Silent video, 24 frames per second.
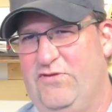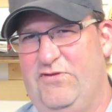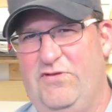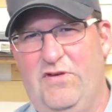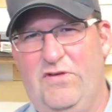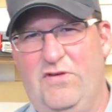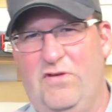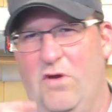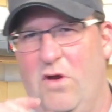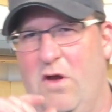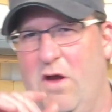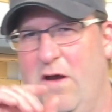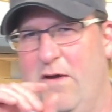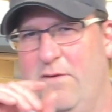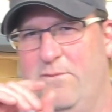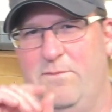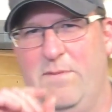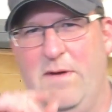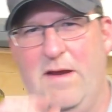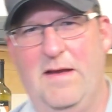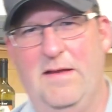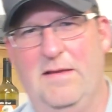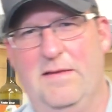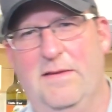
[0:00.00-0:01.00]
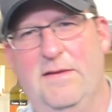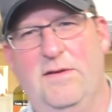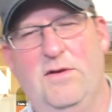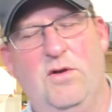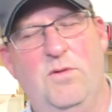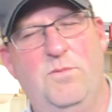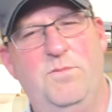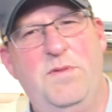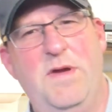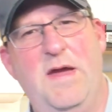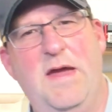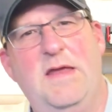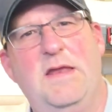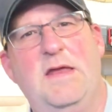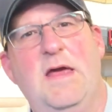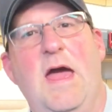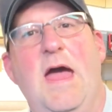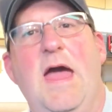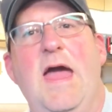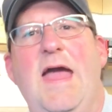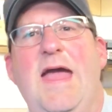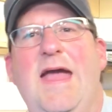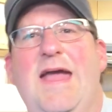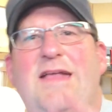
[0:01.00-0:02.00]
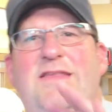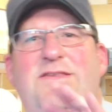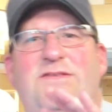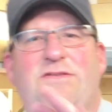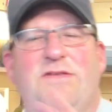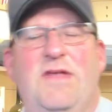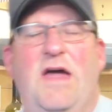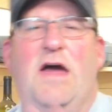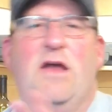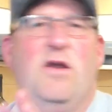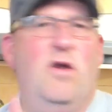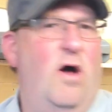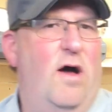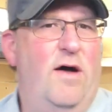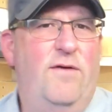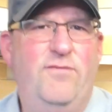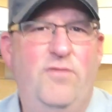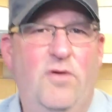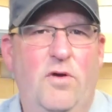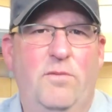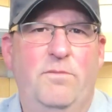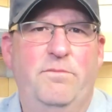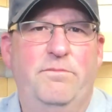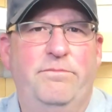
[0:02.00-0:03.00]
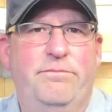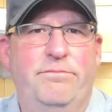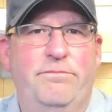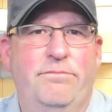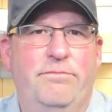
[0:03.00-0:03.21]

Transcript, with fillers: just off by a little bit. It's not awful